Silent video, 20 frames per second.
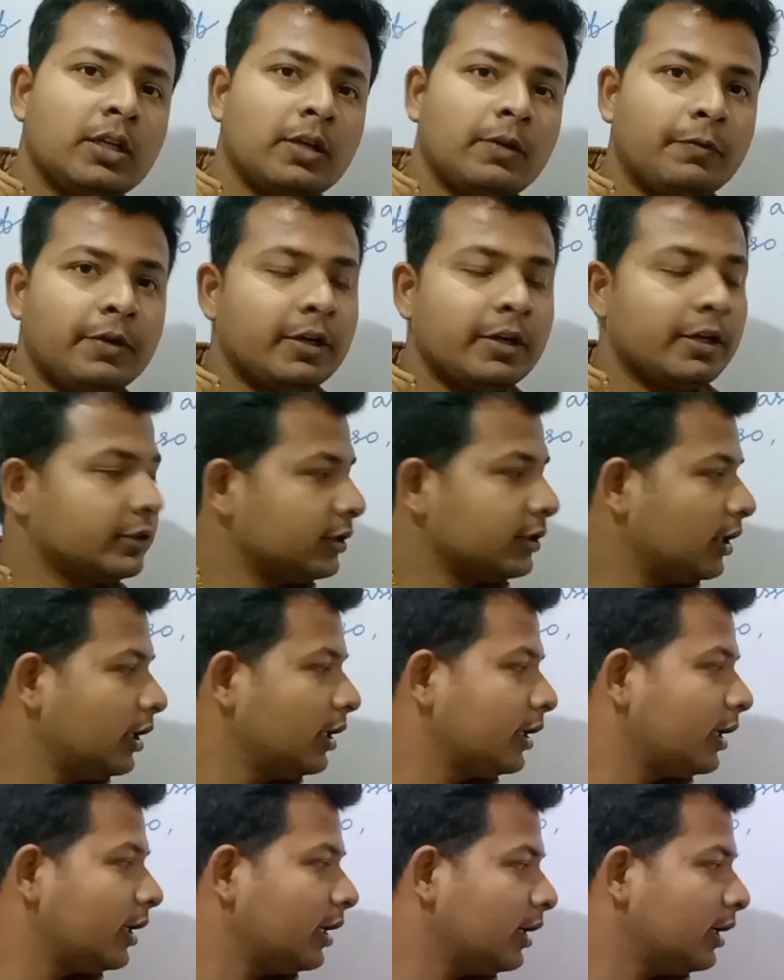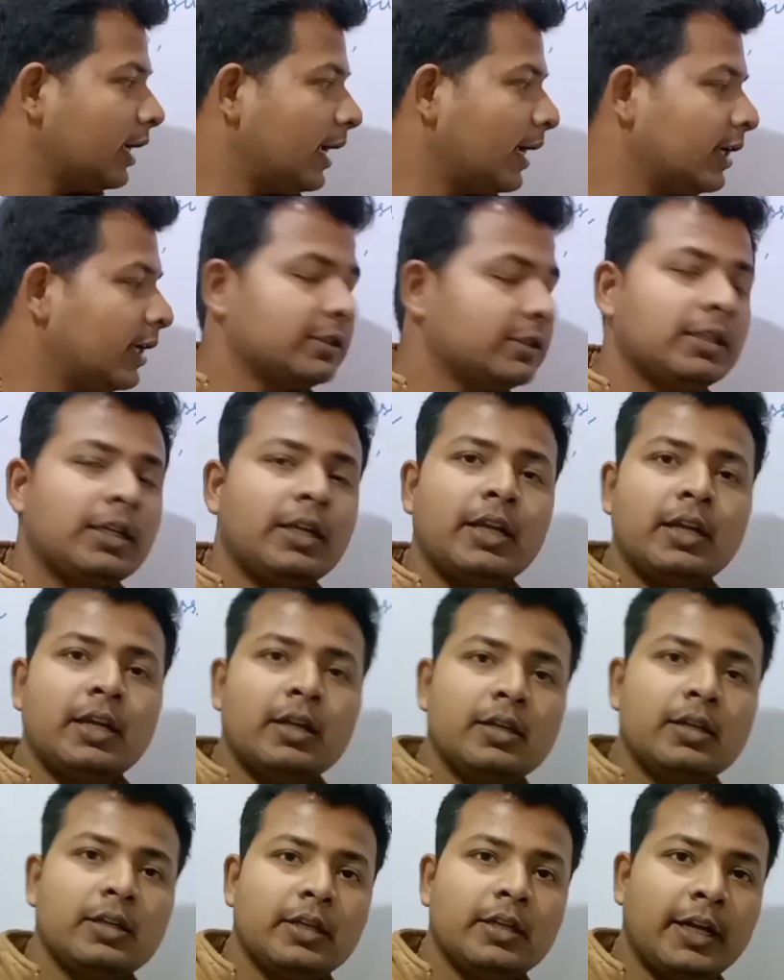in an integer will
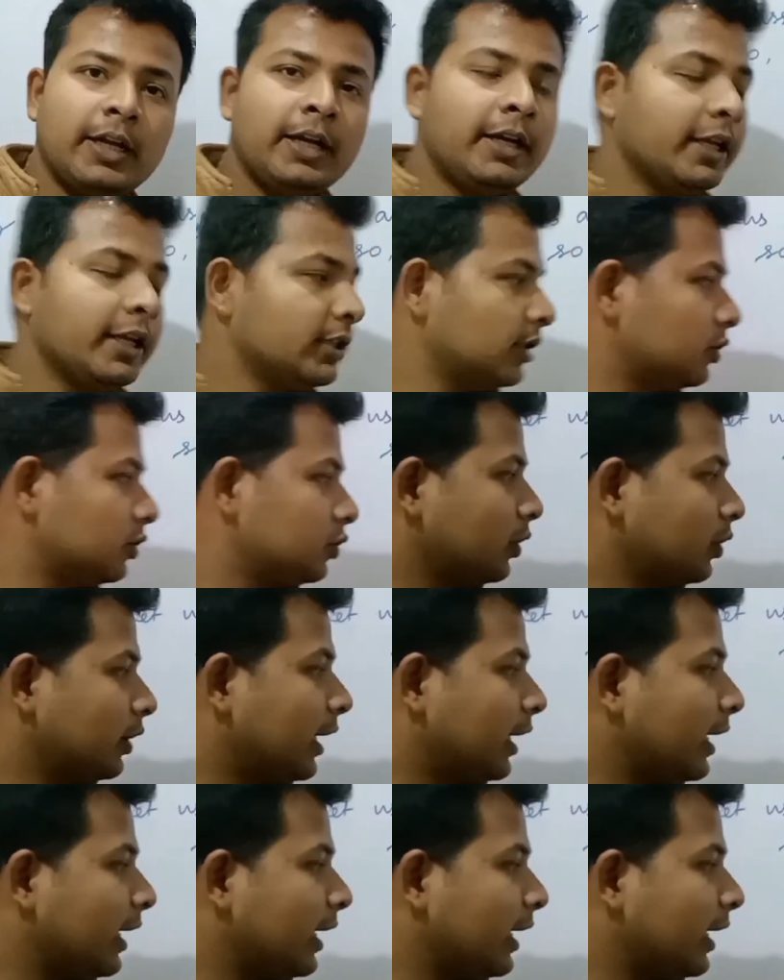result as